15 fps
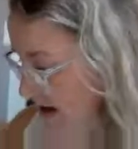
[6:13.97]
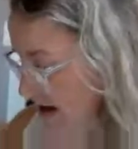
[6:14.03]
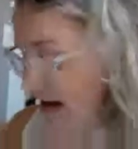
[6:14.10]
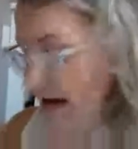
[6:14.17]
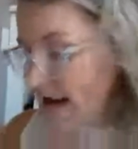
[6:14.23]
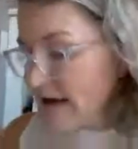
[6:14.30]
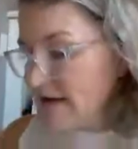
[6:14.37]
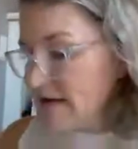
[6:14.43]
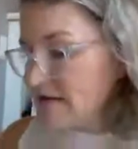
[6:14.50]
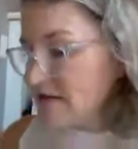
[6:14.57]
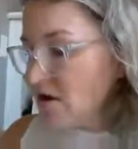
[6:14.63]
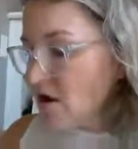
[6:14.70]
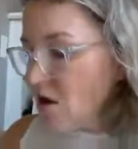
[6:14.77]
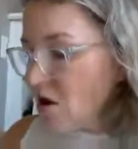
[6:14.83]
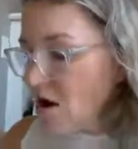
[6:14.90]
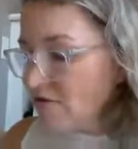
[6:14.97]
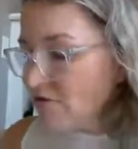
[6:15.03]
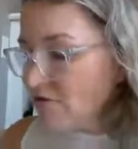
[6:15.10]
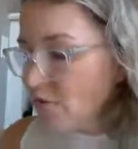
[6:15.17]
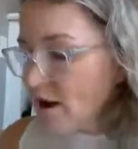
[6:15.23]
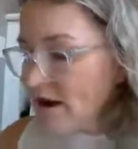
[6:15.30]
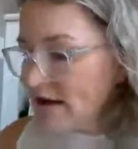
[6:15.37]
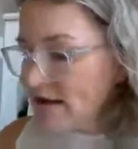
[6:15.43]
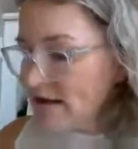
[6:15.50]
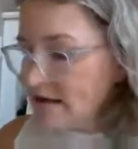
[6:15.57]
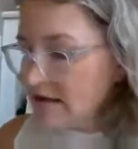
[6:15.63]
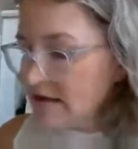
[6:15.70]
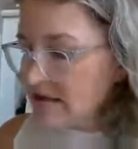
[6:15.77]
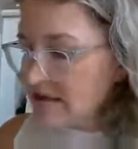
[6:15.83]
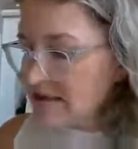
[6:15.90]
And an off-white
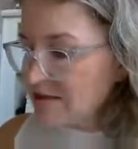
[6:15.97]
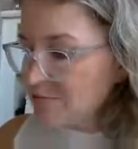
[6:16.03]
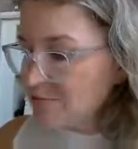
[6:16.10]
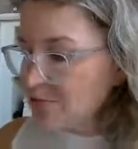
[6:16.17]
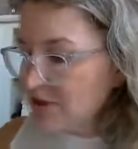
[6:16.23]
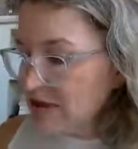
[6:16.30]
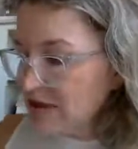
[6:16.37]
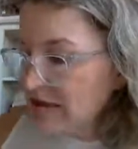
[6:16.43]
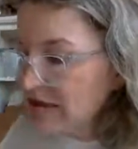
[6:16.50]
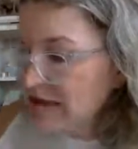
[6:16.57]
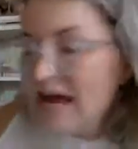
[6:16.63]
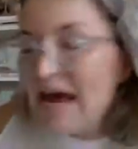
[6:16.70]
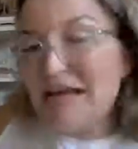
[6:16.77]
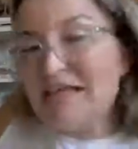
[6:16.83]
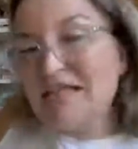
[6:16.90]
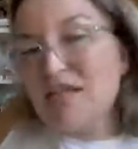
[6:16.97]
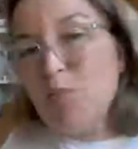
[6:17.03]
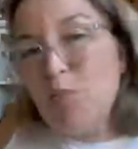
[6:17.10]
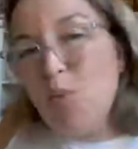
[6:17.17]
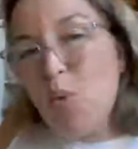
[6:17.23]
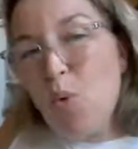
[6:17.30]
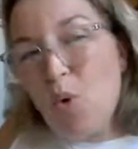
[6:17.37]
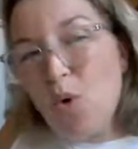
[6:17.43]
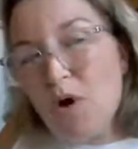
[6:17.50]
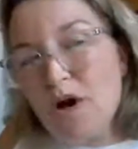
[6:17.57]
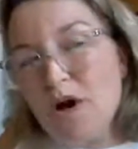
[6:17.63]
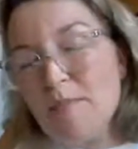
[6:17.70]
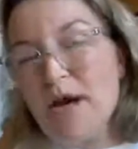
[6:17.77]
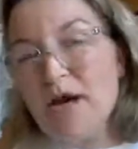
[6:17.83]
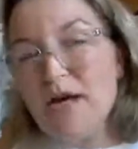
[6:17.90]
is simply, it has some
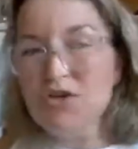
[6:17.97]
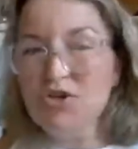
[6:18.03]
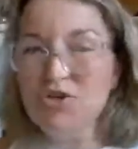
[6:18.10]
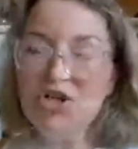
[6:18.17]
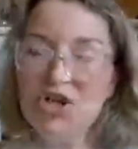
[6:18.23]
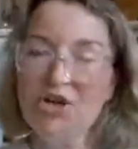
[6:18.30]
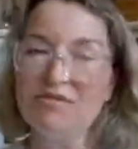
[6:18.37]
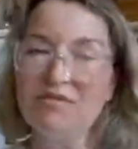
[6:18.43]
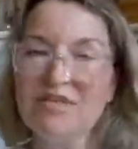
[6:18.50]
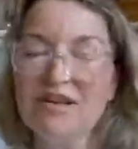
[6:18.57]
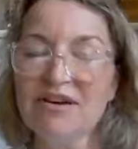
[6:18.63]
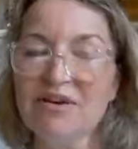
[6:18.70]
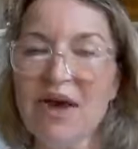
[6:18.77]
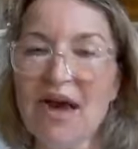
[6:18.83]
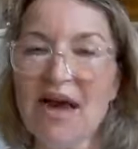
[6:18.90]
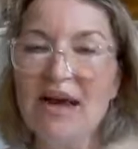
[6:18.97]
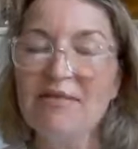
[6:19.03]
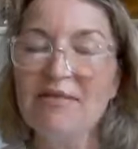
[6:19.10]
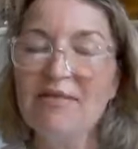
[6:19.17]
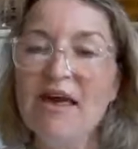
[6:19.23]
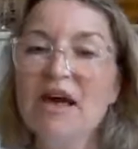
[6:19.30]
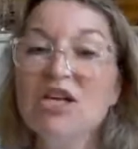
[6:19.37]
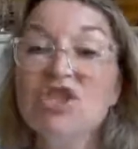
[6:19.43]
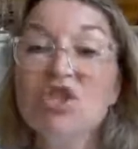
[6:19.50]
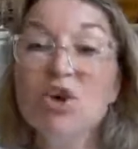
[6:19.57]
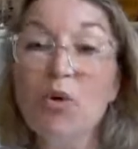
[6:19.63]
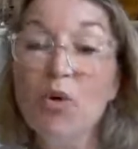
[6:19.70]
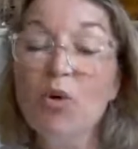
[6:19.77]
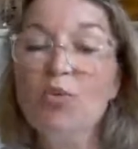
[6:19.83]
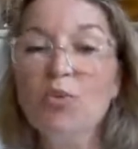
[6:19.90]
warm undertones, okay?
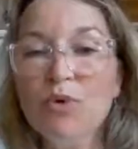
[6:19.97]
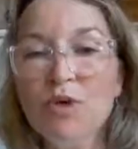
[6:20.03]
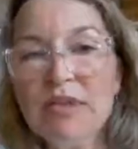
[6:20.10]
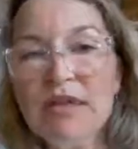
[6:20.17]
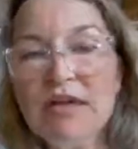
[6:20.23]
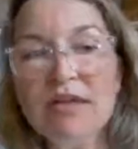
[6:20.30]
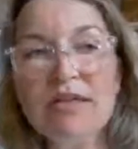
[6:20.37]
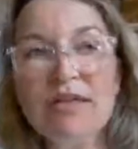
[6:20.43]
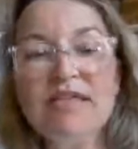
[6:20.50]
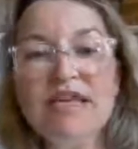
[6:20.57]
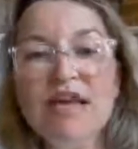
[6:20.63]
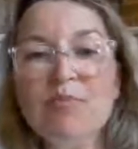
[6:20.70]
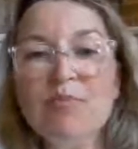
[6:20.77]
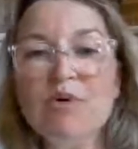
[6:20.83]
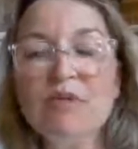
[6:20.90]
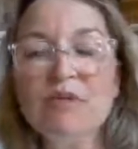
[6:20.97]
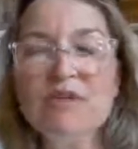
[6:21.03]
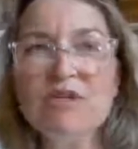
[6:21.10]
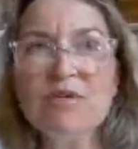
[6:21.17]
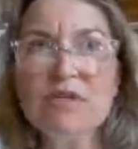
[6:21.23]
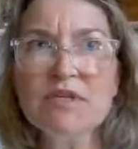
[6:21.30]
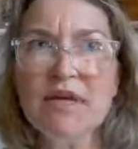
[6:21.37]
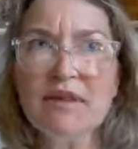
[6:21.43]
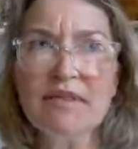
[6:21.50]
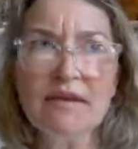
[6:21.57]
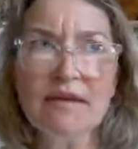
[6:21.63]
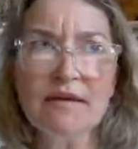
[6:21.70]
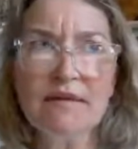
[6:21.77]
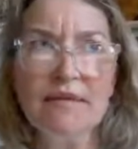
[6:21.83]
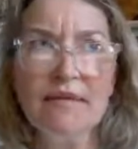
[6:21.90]
So a really good example, and this was, I
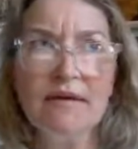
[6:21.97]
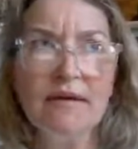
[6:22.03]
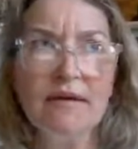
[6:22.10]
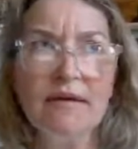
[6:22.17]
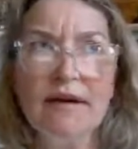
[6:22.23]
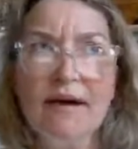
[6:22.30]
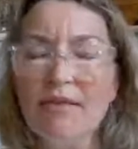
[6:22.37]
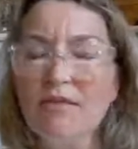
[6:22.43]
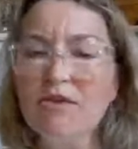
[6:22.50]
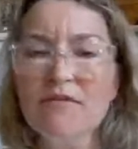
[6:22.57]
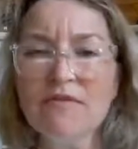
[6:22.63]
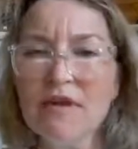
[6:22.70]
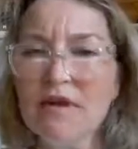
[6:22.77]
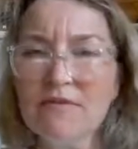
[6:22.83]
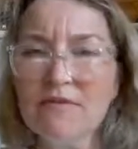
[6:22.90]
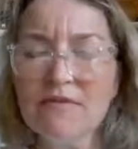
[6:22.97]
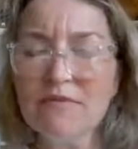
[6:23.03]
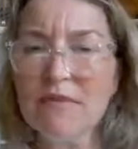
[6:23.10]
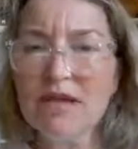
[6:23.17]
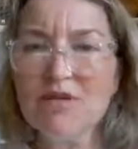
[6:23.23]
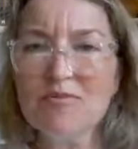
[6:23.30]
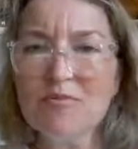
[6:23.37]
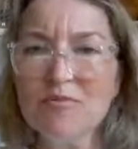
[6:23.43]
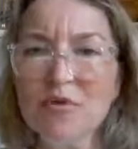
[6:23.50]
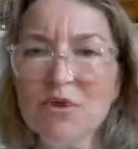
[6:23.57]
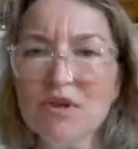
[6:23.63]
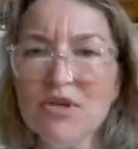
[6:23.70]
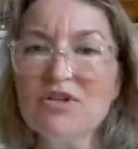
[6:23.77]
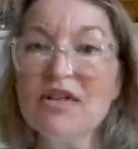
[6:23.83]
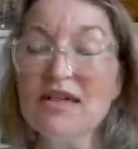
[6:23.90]
think, the color of the year from Benjamin Moore
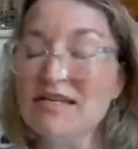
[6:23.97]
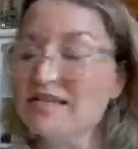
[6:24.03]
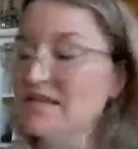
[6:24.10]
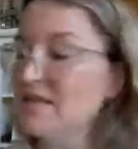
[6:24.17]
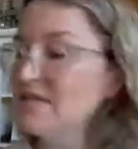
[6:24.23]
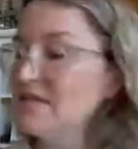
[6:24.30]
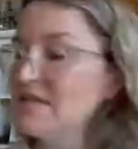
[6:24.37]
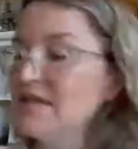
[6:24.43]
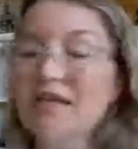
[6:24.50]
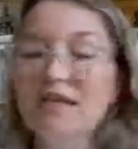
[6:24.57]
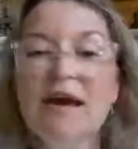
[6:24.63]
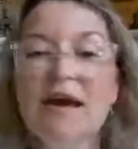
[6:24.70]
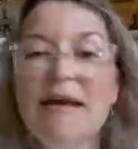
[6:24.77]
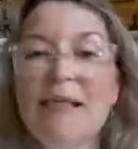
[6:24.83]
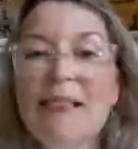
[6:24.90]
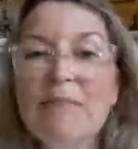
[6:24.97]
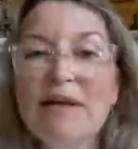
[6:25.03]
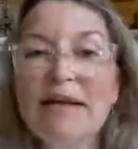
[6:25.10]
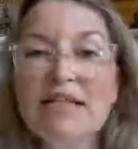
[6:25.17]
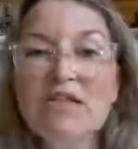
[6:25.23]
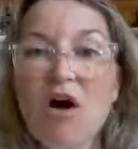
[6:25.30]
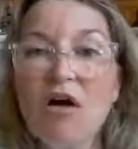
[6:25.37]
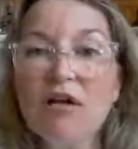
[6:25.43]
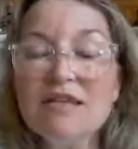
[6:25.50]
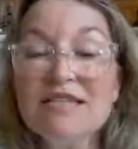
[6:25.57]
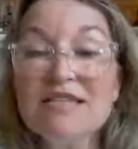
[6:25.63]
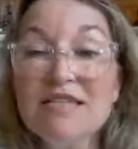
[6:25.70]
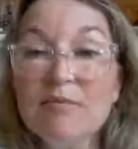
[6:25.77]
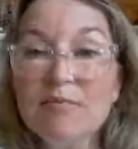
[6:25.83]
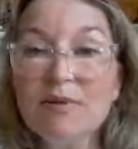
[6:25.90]
in 2017, but it's called
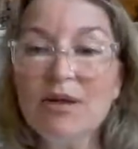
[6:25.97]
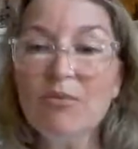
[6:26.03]
Simply